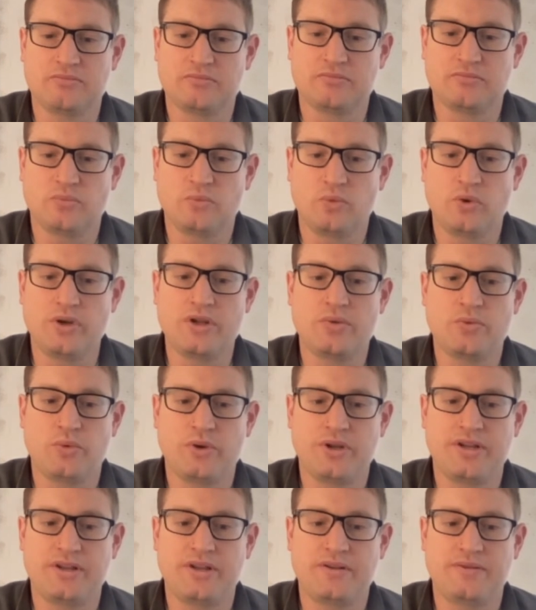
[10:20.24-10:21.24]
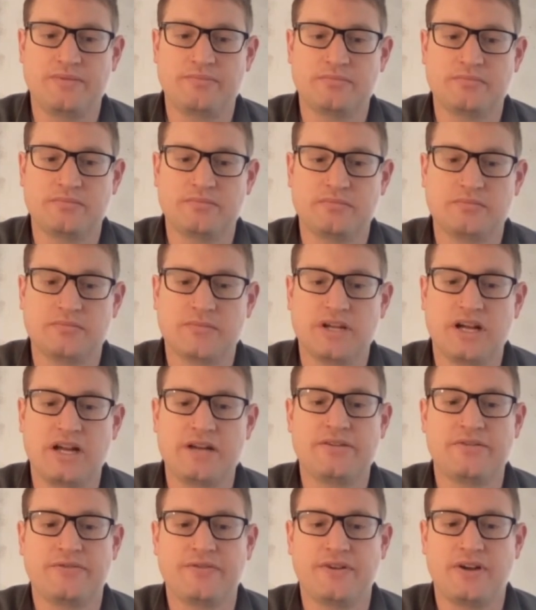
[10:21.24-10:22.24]
we kind
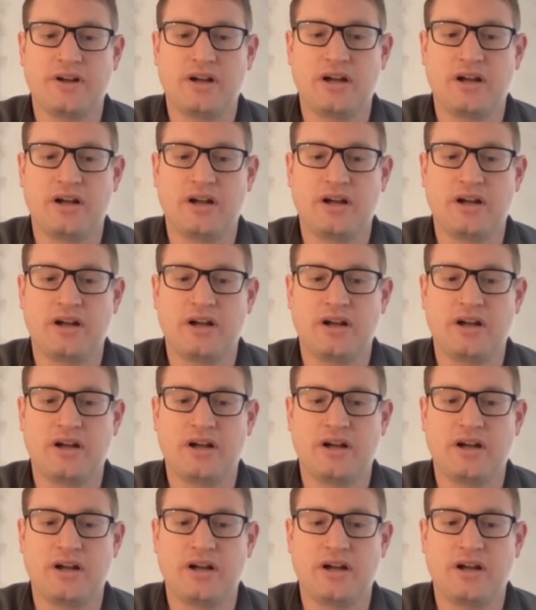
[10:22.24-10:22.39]
of